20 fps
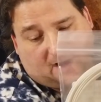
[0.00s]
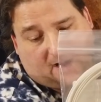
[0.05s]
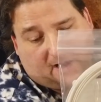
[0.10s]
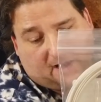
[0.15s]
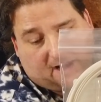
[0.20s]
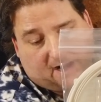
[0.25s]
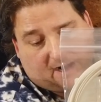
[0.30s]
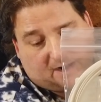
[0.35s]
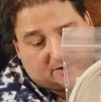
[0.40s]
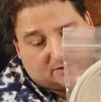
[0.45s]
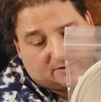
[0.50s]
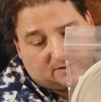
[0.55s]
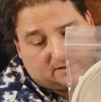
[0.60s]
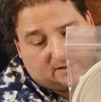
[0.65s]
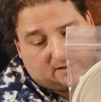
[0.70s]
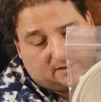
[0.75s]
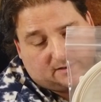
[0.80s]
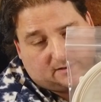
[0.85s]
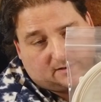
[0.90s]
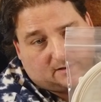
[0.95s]
I
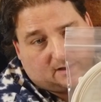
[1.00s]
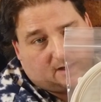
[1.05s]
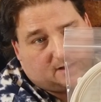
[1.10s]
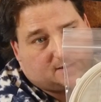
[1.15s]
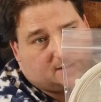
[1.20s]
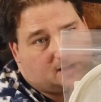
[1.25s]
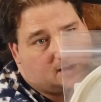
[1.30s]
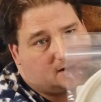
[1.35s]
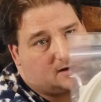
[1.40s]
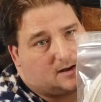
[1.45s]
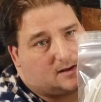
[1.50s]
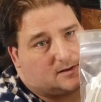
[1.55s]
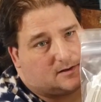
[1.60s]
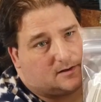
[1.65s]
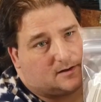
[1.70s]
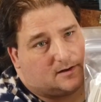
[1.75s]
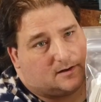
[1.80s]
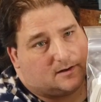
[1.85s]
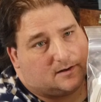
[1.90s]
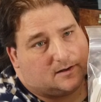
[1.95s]
actually like that
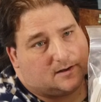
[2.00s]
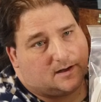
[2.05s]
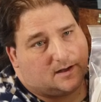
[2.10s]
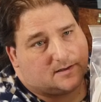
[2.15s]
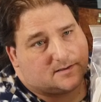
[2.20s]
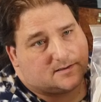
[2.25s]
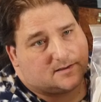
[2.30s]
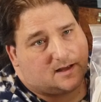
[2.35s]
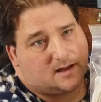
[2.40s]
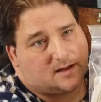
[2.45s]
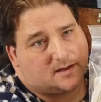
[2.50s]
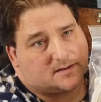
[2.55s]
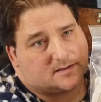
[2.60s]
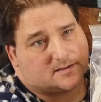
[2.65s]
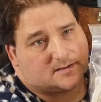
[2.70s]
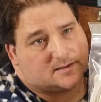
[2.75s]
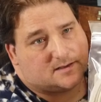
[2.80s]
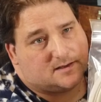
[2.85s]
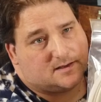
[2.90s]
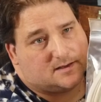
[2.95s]
color. It's
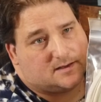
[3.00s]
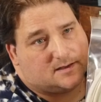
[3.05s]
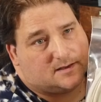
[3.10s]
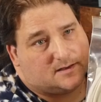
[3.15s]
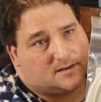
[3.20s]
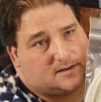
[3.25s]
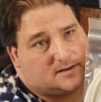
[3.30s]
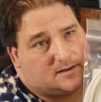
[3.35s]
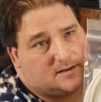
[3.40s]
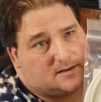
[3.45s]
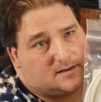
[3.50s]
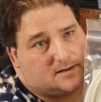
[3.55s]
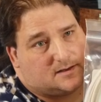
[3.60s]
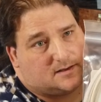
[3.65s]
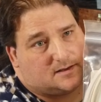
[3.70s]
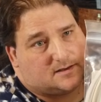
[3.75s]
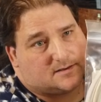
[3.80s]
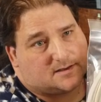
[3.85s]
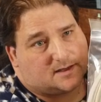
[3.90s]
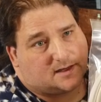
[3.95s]
nice.
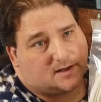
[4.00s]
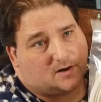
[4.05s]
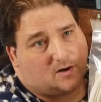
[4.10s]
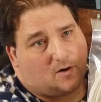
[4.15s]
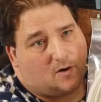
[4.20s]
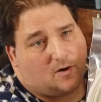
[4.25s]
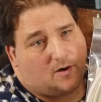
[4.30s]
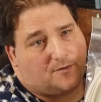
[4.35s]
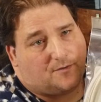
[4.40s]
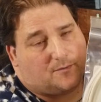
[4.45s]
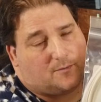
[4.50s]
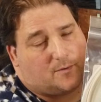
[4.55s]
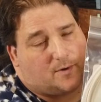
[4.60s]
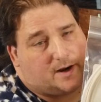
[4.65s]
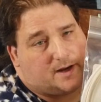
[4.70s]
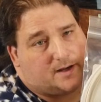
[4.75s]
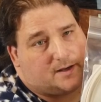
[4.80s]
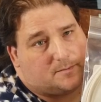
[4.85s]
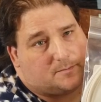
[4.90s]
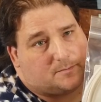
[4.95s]
It's like an
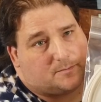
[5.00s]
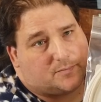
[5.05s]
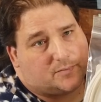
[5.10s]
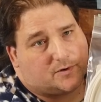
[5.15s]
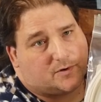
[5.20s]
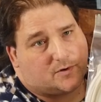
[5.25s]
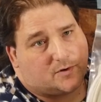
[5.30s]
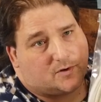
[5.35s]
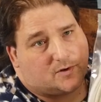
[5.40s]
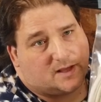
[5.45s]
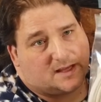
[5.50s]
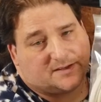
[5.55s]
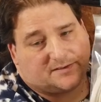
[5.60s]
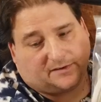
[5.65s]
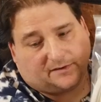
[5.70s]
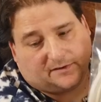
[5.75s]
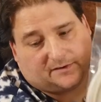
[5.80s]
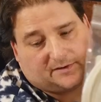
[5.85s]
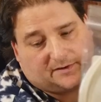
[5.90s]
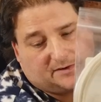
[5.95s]
off-white
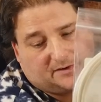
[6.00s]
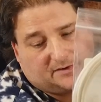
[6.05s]
pearlescent.